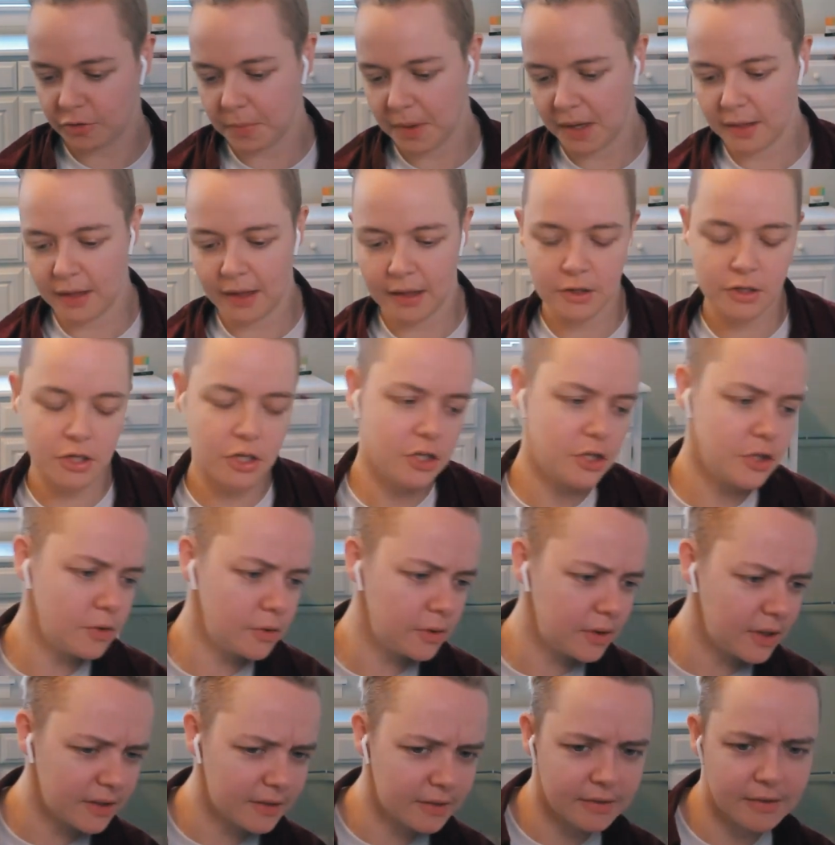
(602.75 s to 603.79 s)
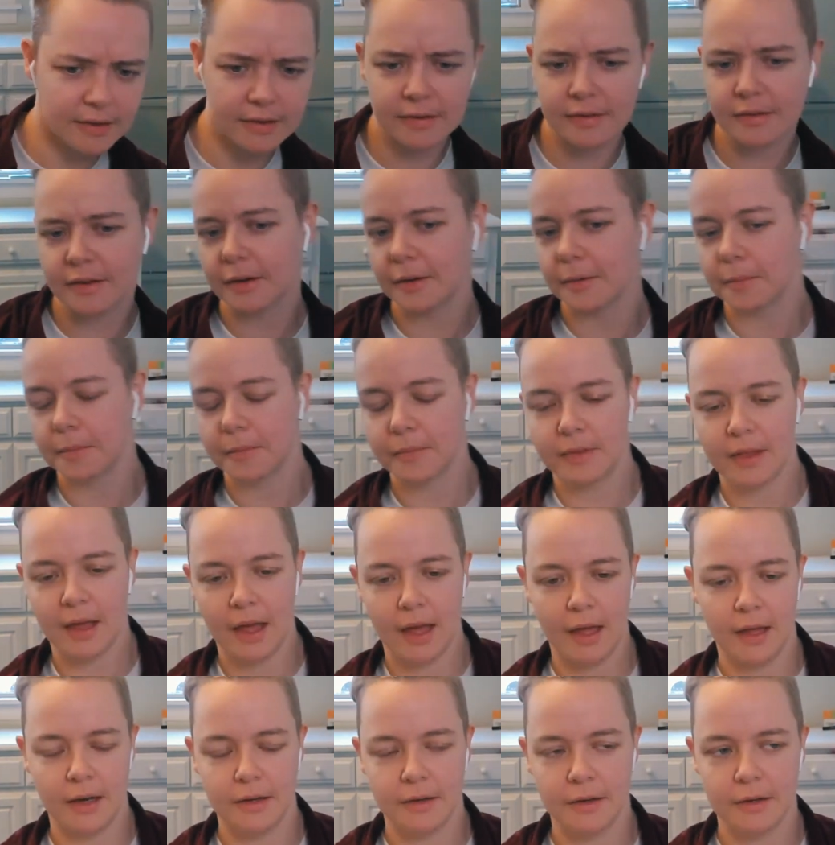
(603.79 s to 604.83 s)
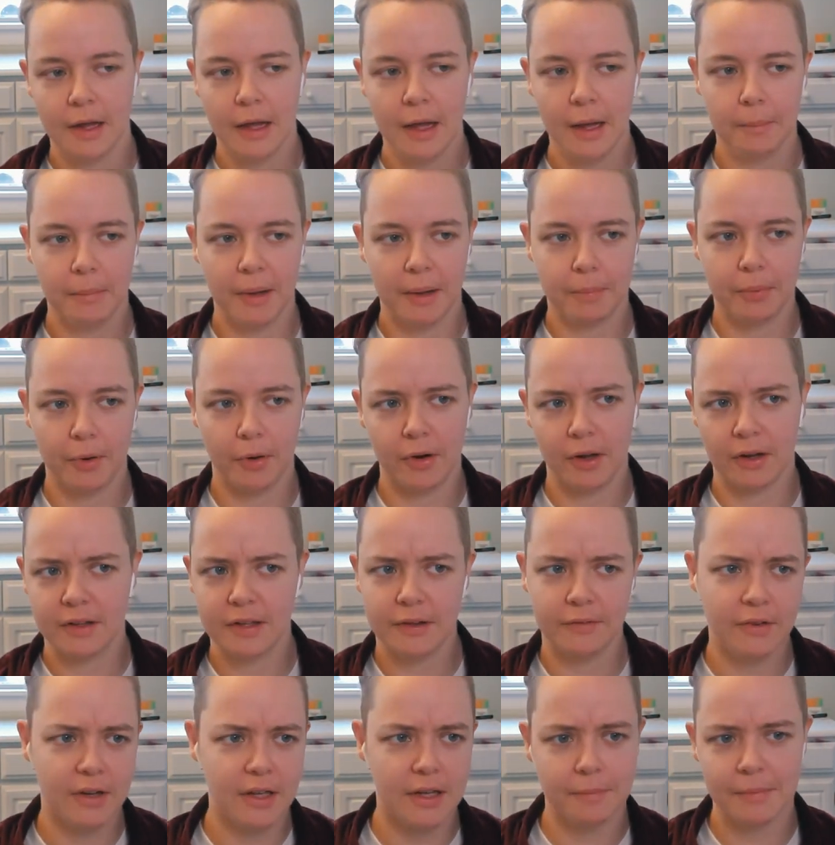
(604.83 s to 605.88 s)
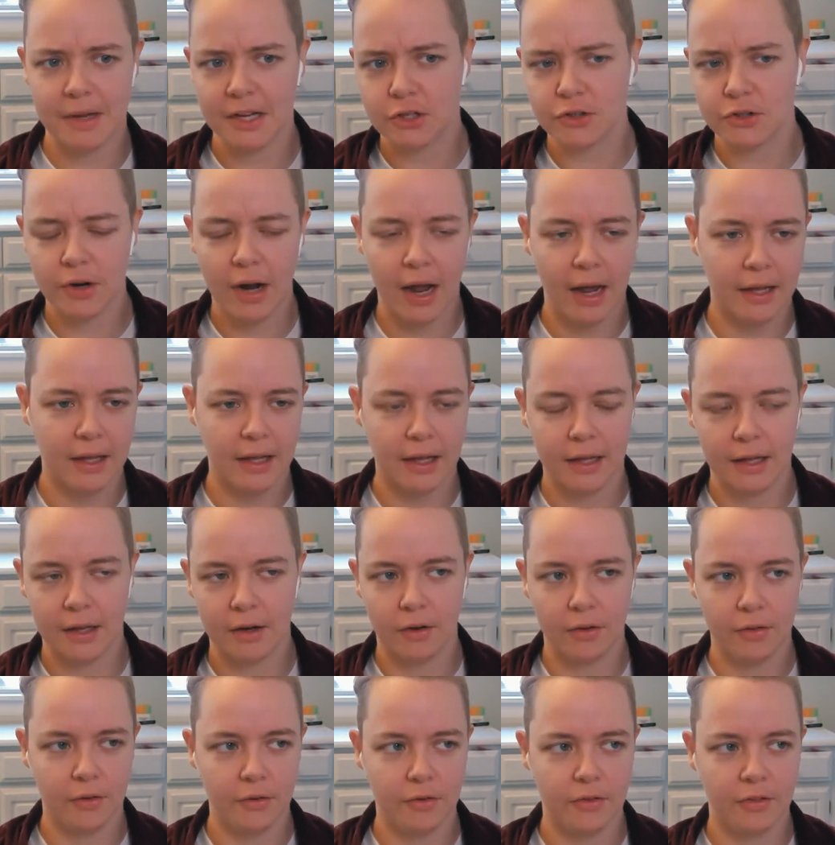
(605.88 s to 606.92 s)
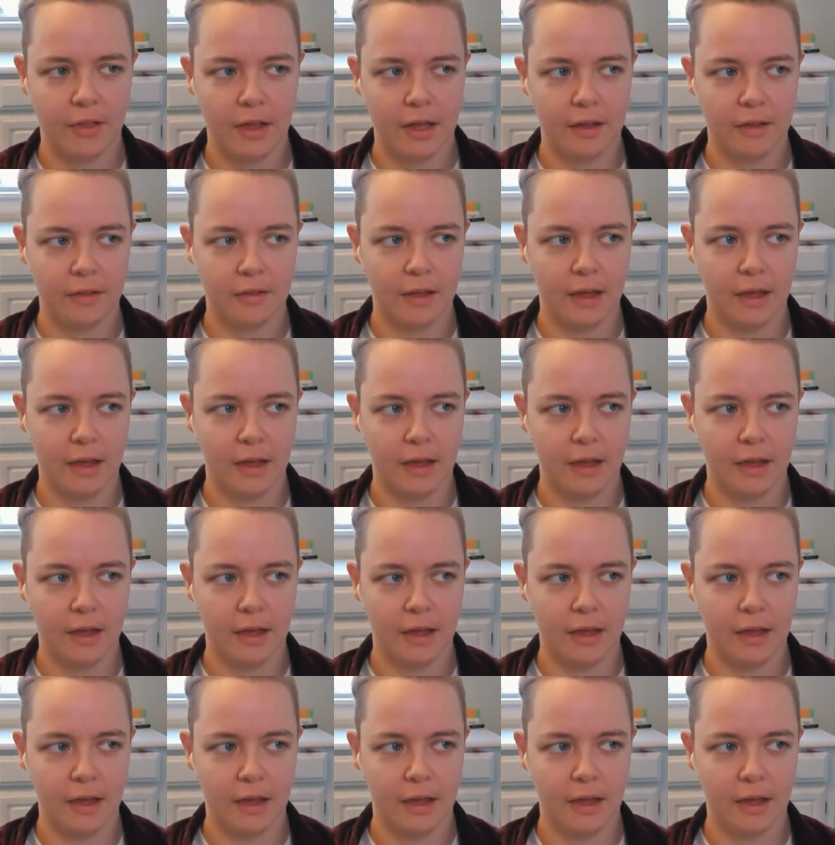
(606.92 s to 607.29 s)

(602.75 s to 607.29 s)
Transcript: my like to do list systems and my productivity and my tracking and all those things.